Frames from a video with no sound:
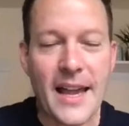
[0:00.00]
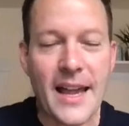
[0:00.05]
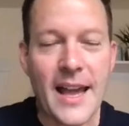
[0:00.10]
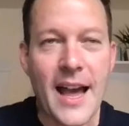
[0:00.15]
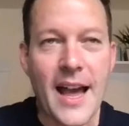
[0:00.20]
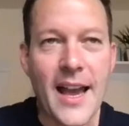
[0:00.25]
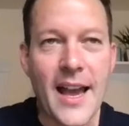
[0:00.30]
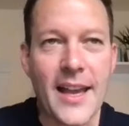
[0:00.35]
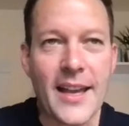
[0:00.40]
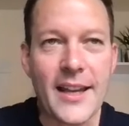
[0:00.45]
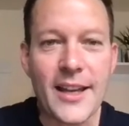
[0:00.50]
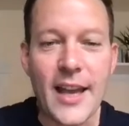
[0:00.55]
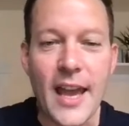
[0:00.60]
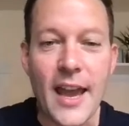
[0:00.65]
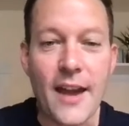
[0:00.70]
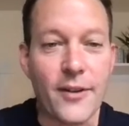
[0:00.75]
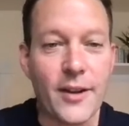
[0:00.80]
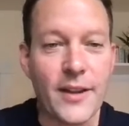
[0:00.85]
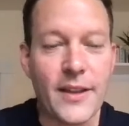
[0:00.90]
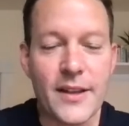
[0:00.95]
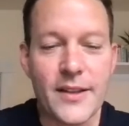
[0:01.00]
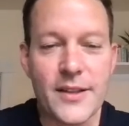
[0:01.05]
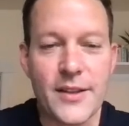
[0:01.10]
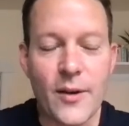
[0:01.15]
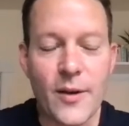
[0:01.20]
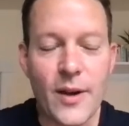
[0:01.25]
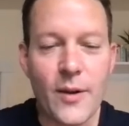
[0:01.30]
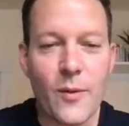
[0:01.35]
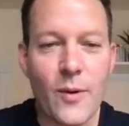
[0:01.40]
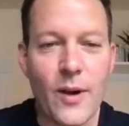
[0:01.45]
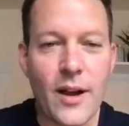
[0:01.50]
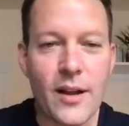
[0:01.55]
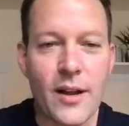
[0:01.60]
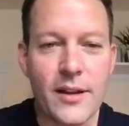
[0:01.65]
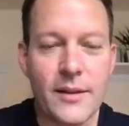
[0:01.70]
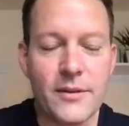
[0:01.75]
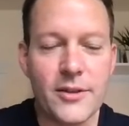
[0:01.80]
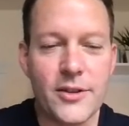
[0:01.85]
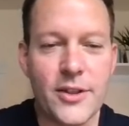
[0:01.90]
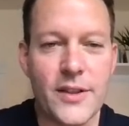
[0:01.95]
I everything's going well
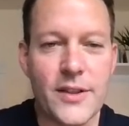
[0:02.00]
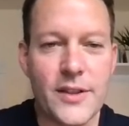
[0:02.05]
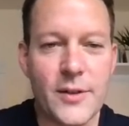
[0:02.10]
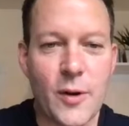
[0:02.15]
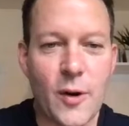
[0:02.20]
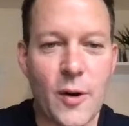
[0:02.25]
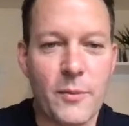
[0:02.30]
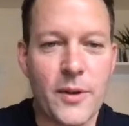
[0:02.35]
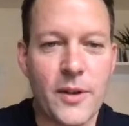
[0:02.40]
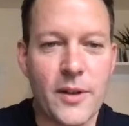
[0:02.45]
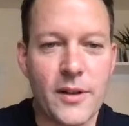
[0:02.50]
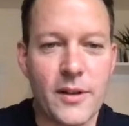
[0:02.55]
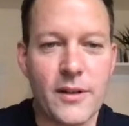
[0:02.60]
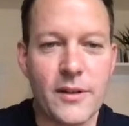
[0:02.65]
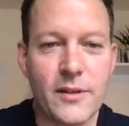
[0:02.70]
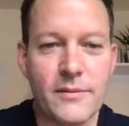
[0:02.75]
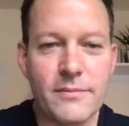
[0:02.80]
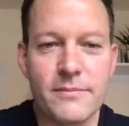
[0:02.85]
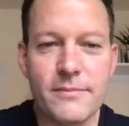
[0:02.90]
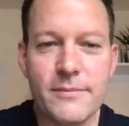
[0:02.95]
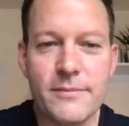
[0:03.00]
and just abnormal